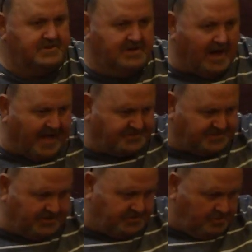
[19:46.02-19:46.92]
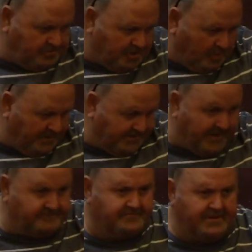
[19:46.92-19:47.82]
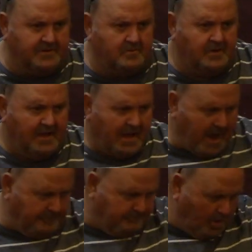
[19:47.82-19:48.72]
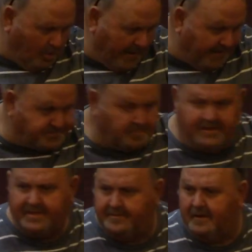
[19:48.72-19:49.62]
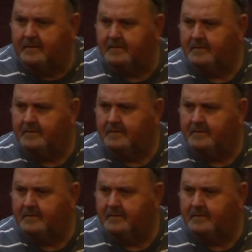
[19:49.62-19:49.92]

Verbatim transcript: God said, You go in that field, and Boaz will be there.